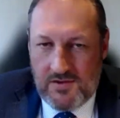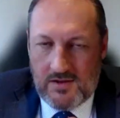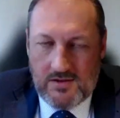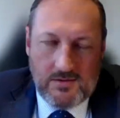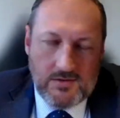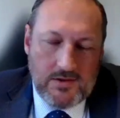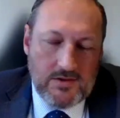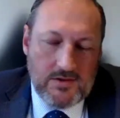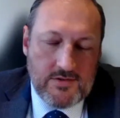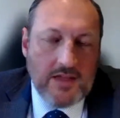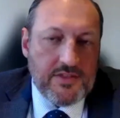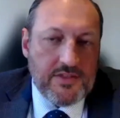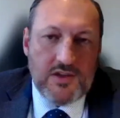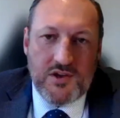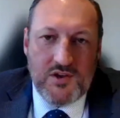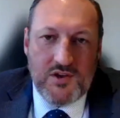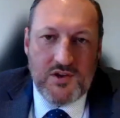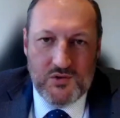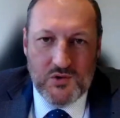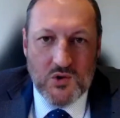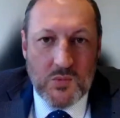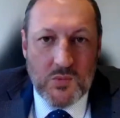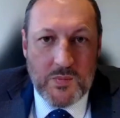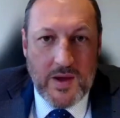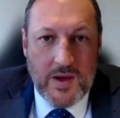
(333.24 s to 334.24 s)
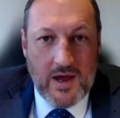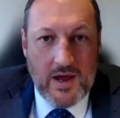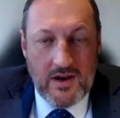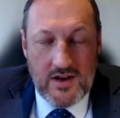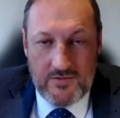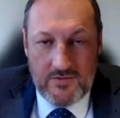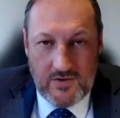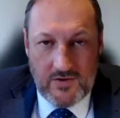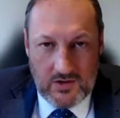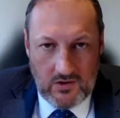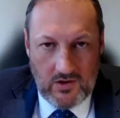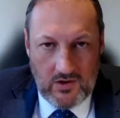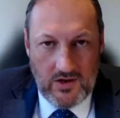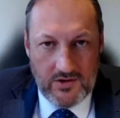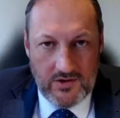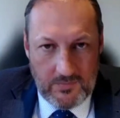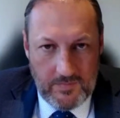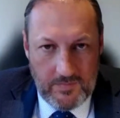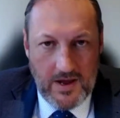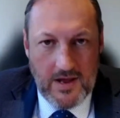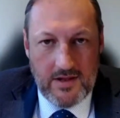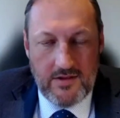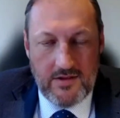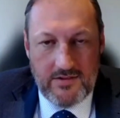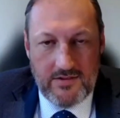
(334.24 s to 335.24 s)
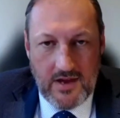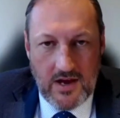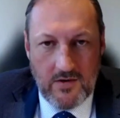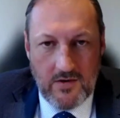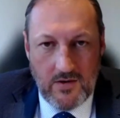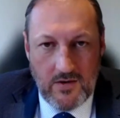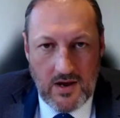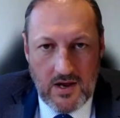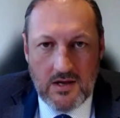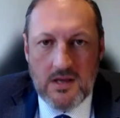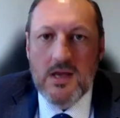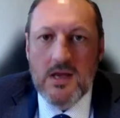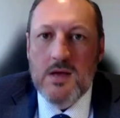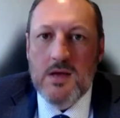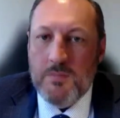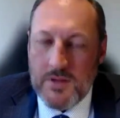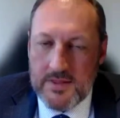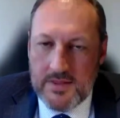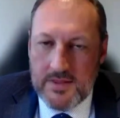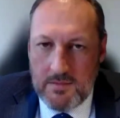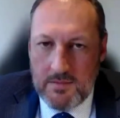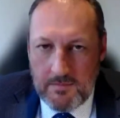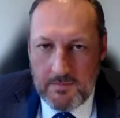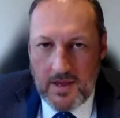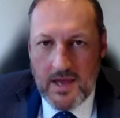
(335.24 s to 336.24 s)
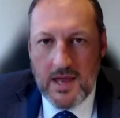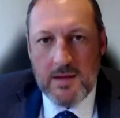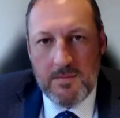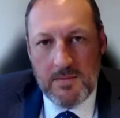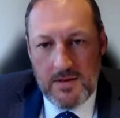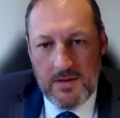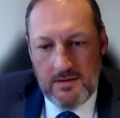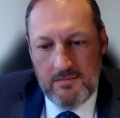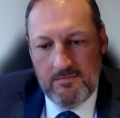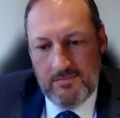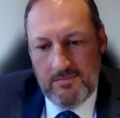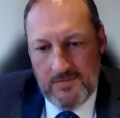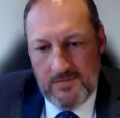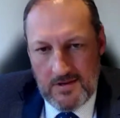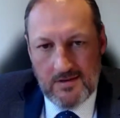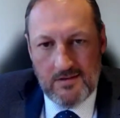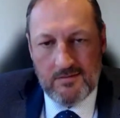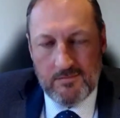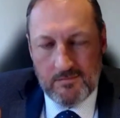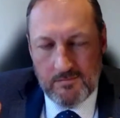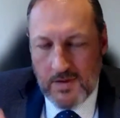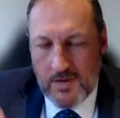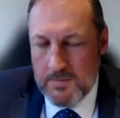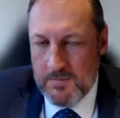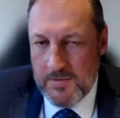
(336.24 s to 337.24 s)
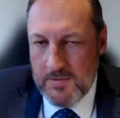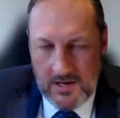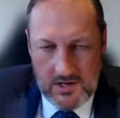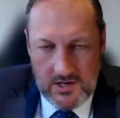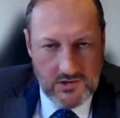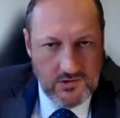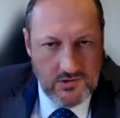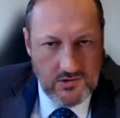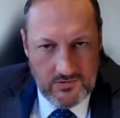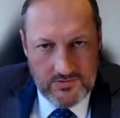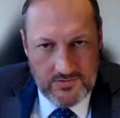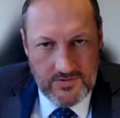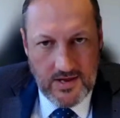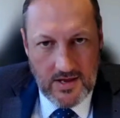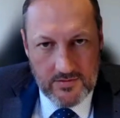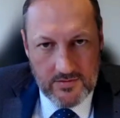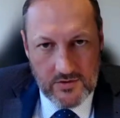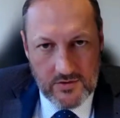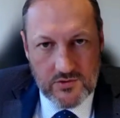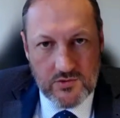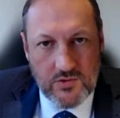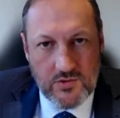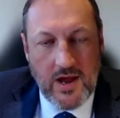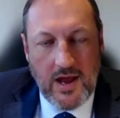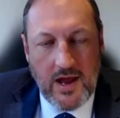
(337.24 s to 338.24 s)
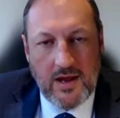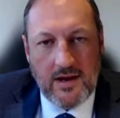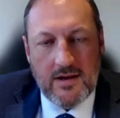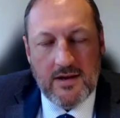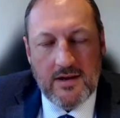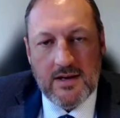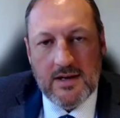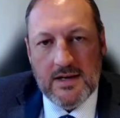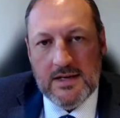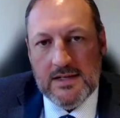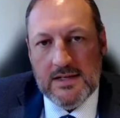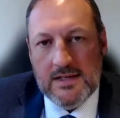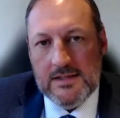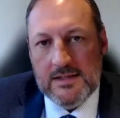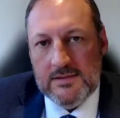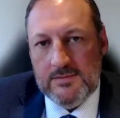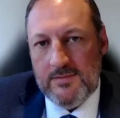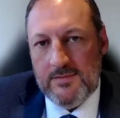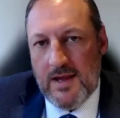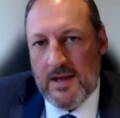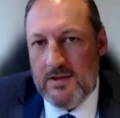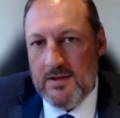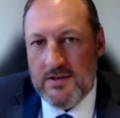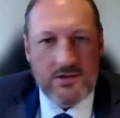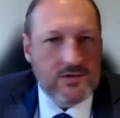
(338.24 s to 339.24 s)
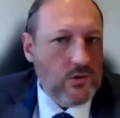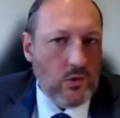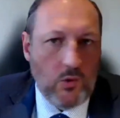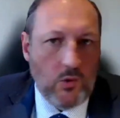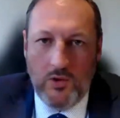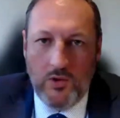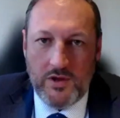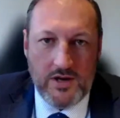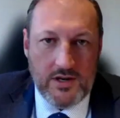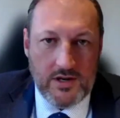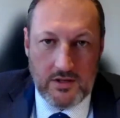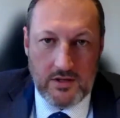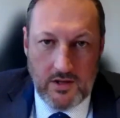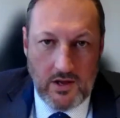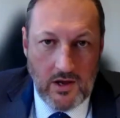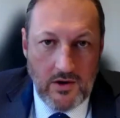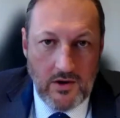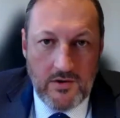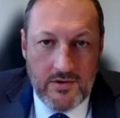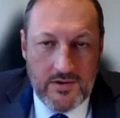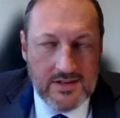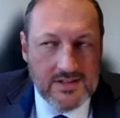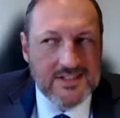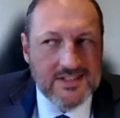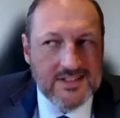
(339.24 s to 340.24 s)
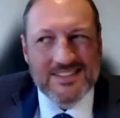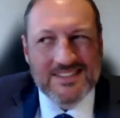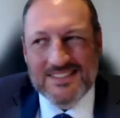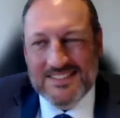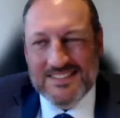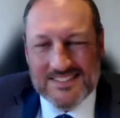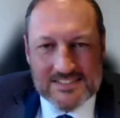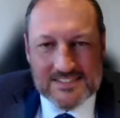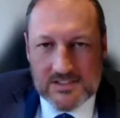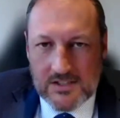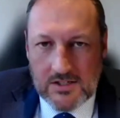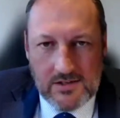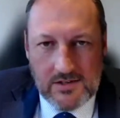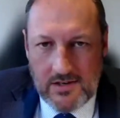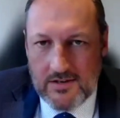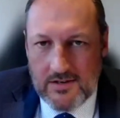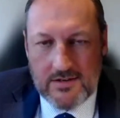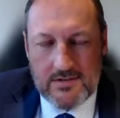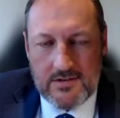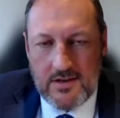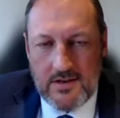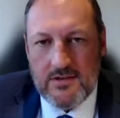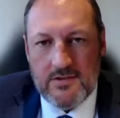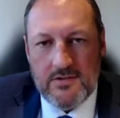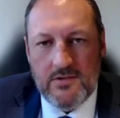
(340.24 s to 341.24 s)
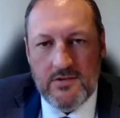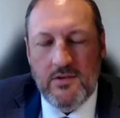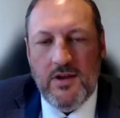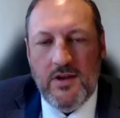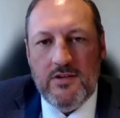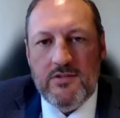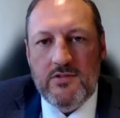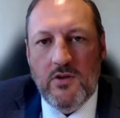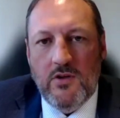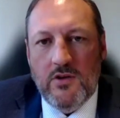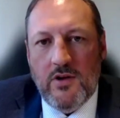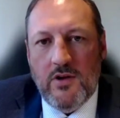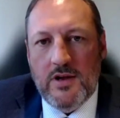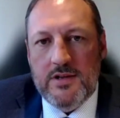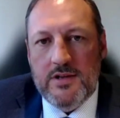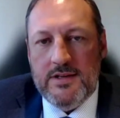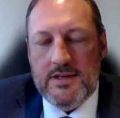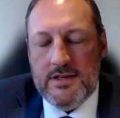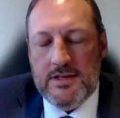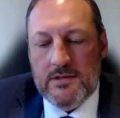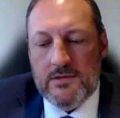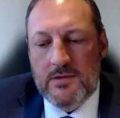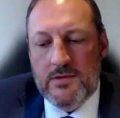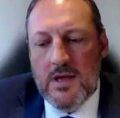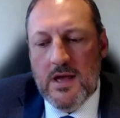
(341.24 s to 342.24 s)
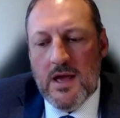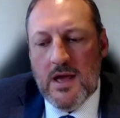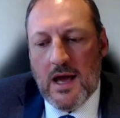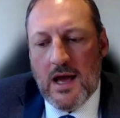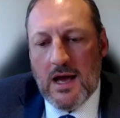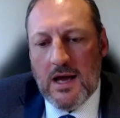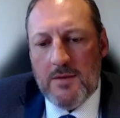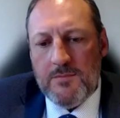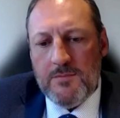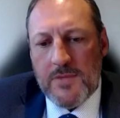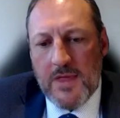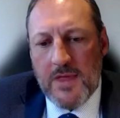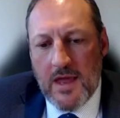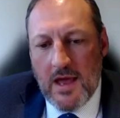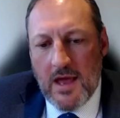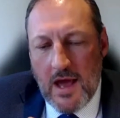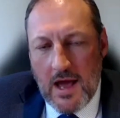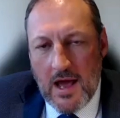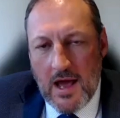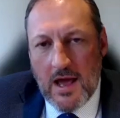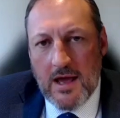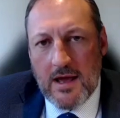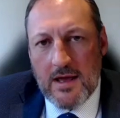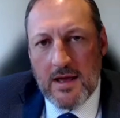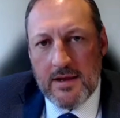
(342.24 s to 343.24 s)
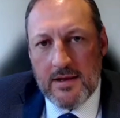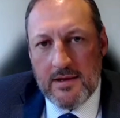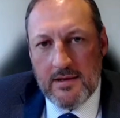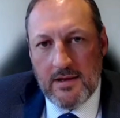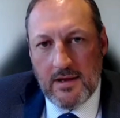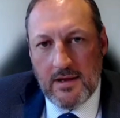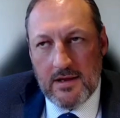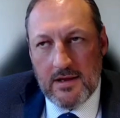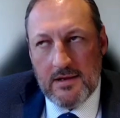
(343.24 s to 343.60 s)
there's nothing you can do about it if a client's made this error, but there may be, maybe issues down the track, and just calling it a loan, yes, it's not ideal. There are,